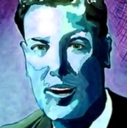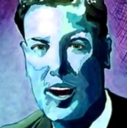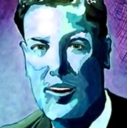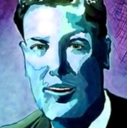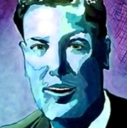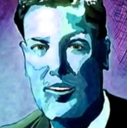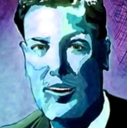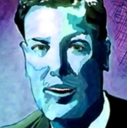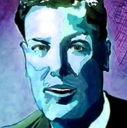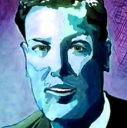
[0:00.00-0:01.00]
God
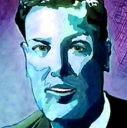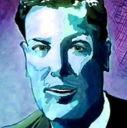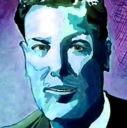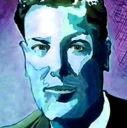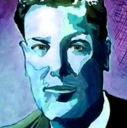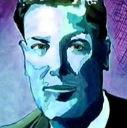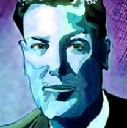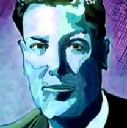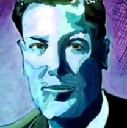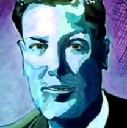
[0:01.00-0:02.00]
actually became me,
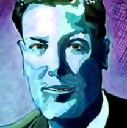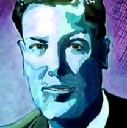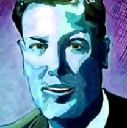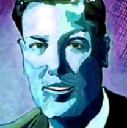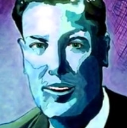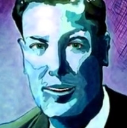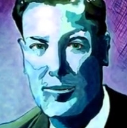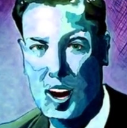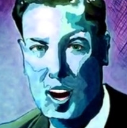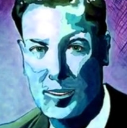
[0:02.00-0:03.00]
that I may
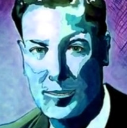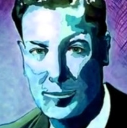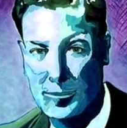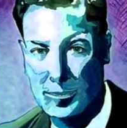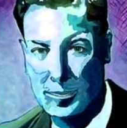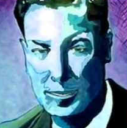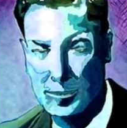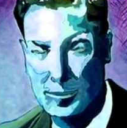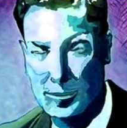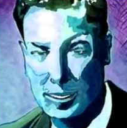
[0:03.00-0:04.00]
become God.
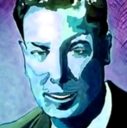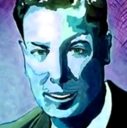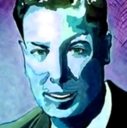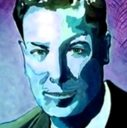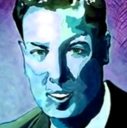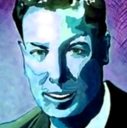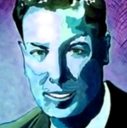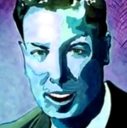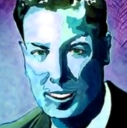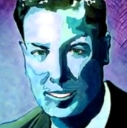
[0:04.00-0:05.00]
And he's put me
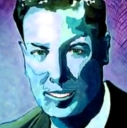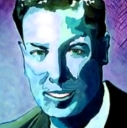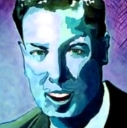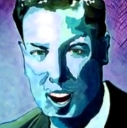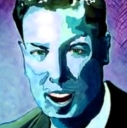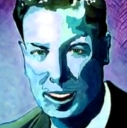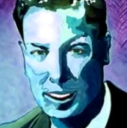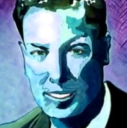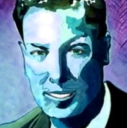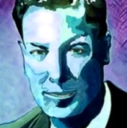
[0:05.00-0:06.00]
through all the paces,
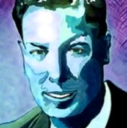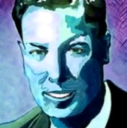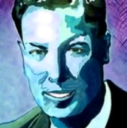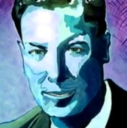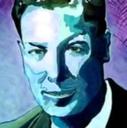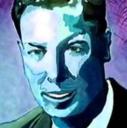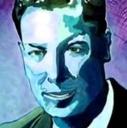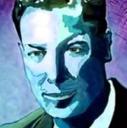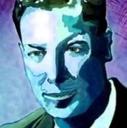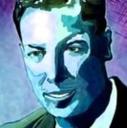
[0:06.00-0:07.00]
allowing me to make all the
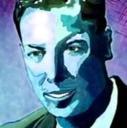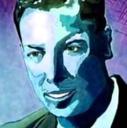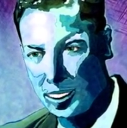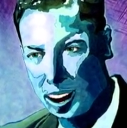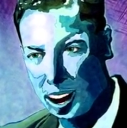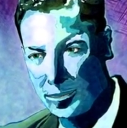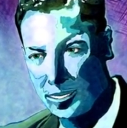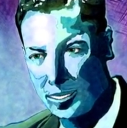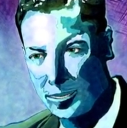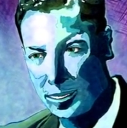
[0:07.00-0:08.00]
mistakes, to make a
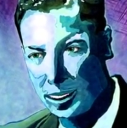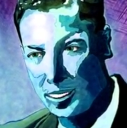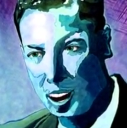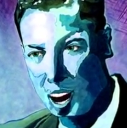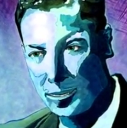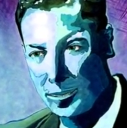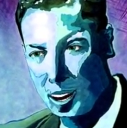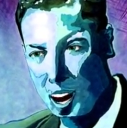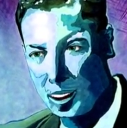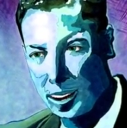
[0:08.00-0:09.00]
monster like the things that I
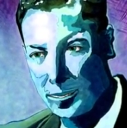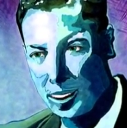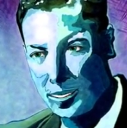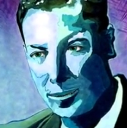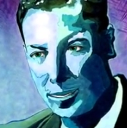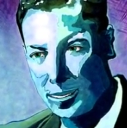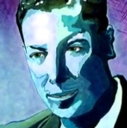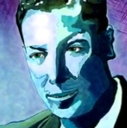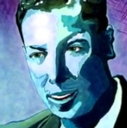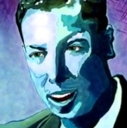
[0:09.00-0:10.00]
talked about earlier.
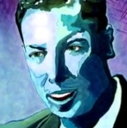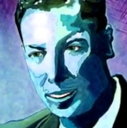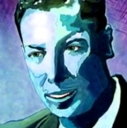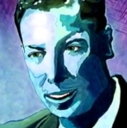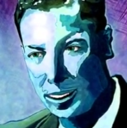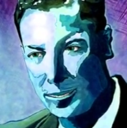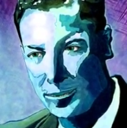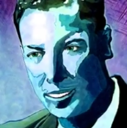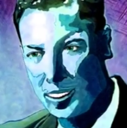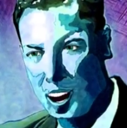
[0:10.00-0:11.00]
I made that,
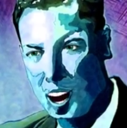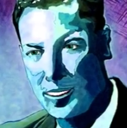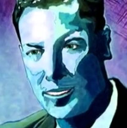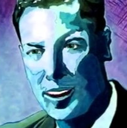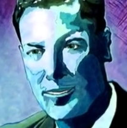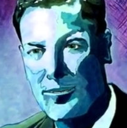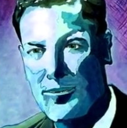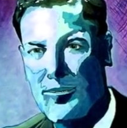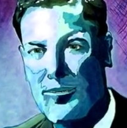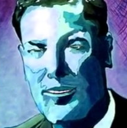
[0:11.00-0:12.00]
and I made the lovely
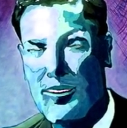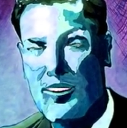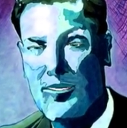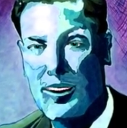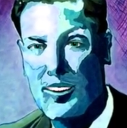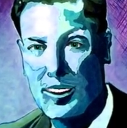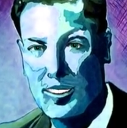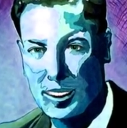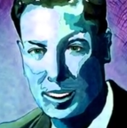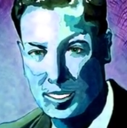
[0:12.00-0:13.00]
one. And he
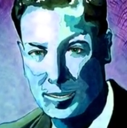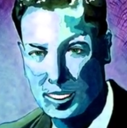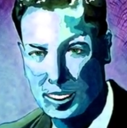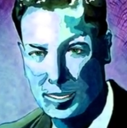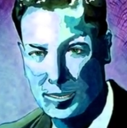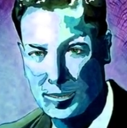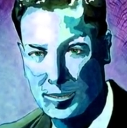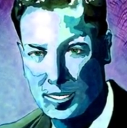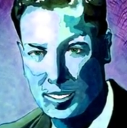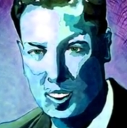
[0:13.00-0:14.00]
allows it in his
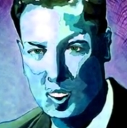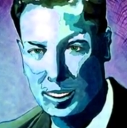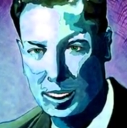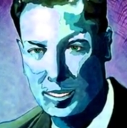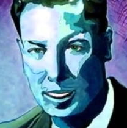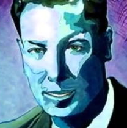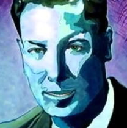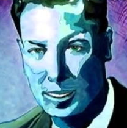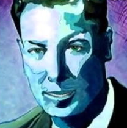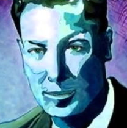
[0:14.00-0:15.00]
meditation. He is the dreamer
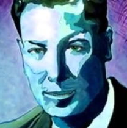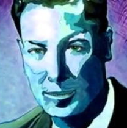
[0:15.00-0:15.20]
in me.